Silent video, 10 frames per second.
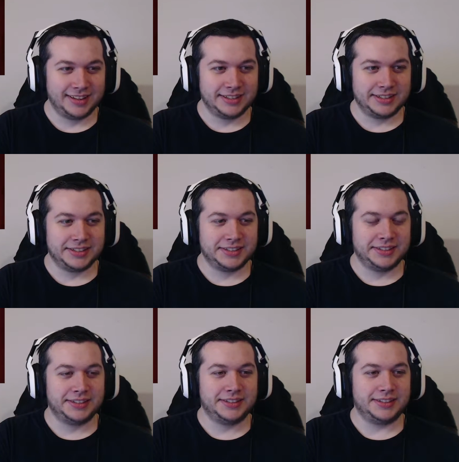
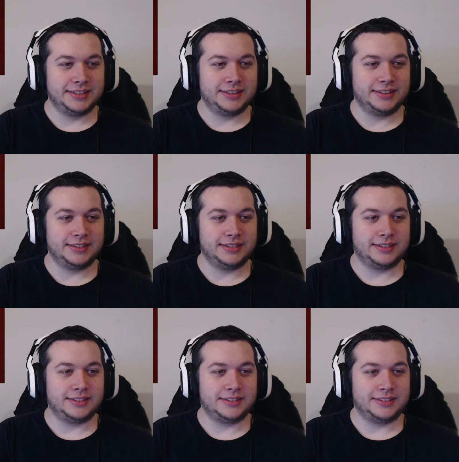(silence)